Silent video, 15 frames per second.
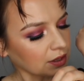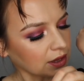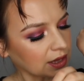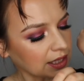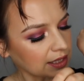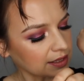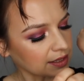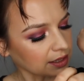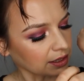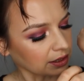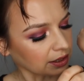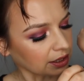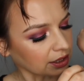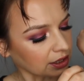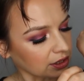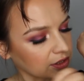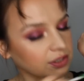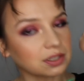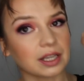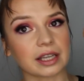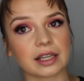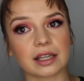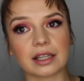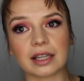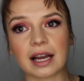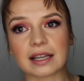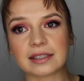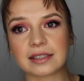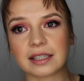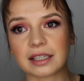these glitters like
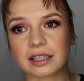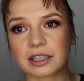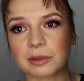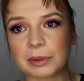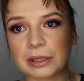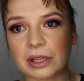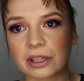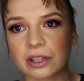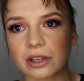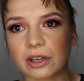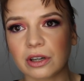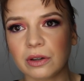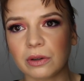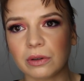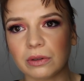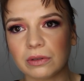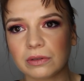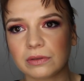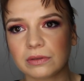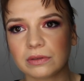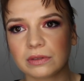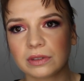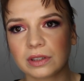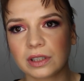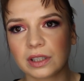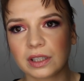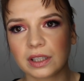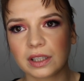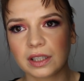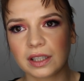lasting a little bit longer. Oh,
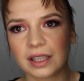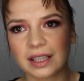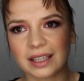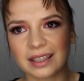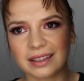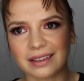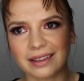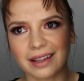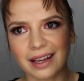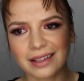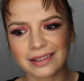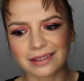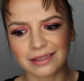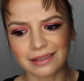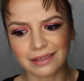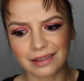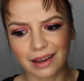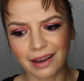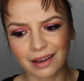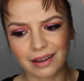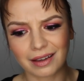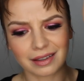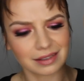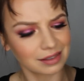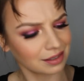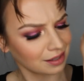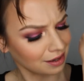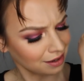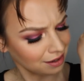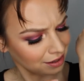that's
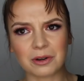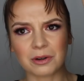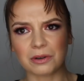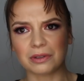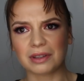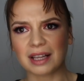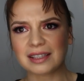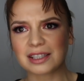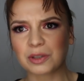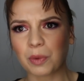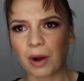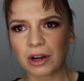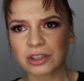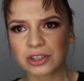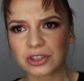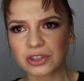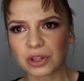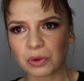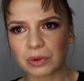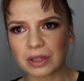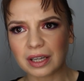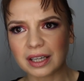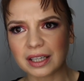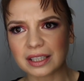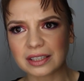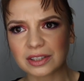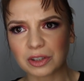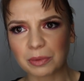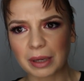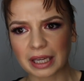nice. Oh, that swatch so
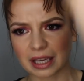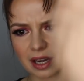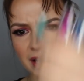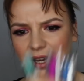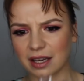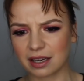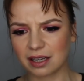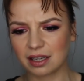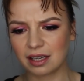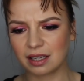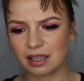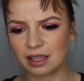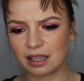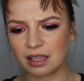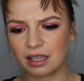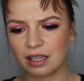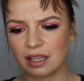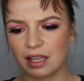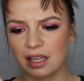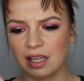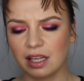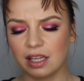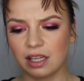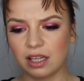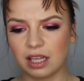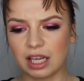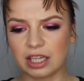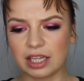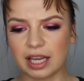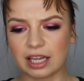nice. Oh my god.
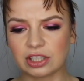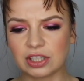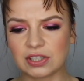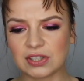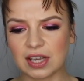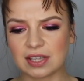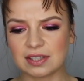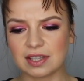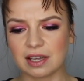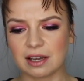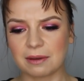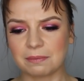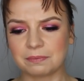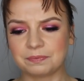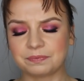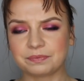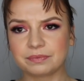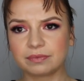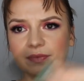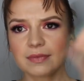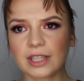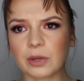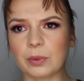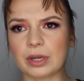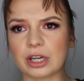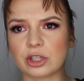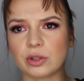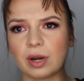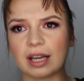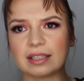And yeah, she says when
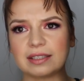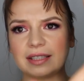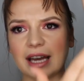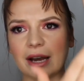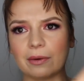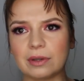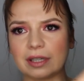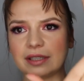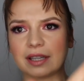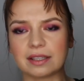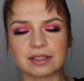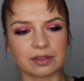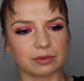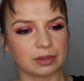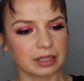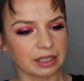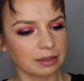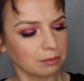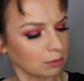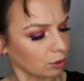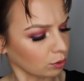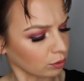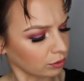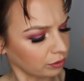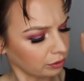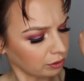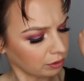it dries down, it doesn't really move.